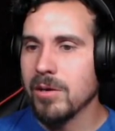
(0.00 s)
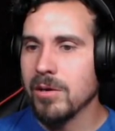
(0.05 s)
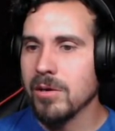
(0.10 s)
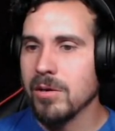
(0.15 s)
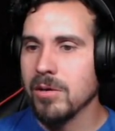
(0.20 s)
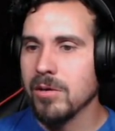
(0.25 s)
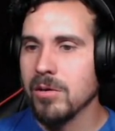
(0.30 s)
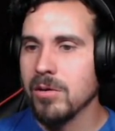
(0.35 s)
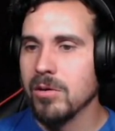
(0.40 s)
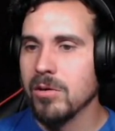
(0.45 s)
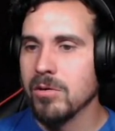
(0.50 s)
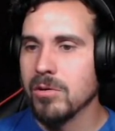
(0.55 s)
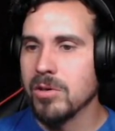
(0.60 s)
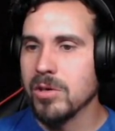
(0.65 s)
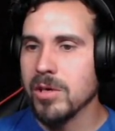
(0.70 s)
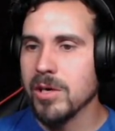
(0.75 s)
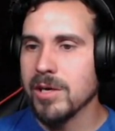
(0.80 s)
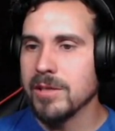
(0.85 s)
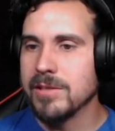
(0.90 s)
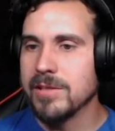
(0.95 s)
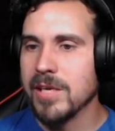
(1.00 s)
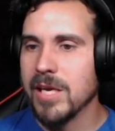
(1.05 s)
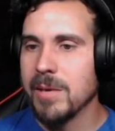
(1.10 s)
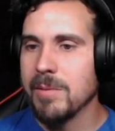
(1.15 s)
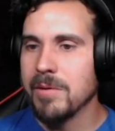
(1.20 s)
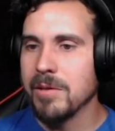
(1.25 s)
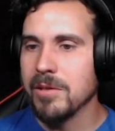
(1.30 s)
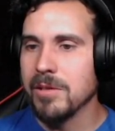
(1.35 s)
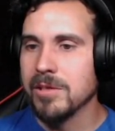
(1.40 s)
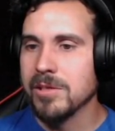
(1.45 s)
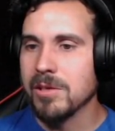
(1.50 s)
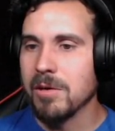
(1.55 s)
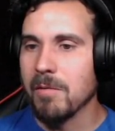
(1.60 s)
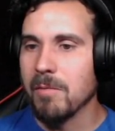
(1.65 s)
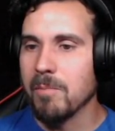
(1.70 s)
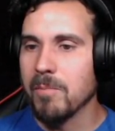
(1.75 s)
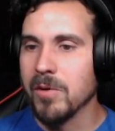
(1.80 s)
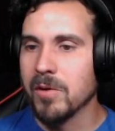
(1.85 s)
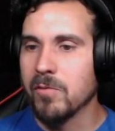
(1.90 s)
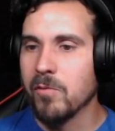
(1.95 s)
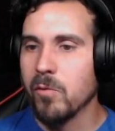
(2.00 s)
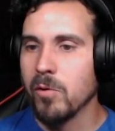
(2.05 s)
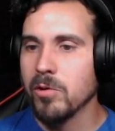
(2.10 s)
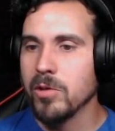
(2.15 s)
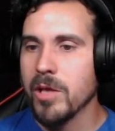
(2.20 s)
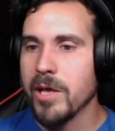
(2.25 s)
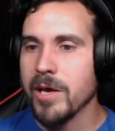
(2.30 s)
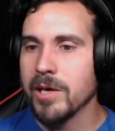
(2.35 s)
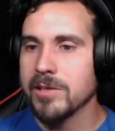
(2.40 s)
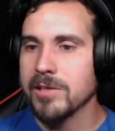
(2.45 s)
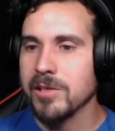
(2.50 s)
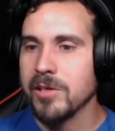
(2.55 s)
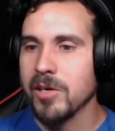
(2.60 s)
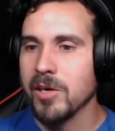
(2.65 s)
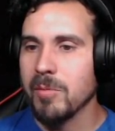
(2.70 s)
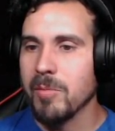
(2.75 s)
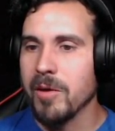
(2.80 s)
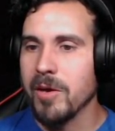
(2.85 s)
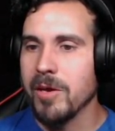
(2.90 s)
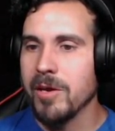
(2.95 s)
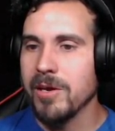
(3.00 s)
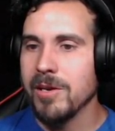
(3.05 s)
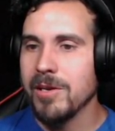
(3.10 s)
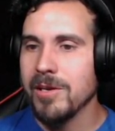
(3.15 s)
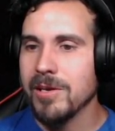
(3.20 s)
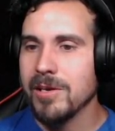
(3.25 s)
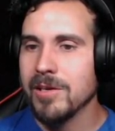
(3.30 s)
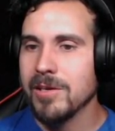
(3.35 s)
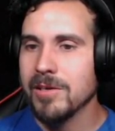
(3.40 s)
Oh, god damn it. These are... There's four logs in here, man.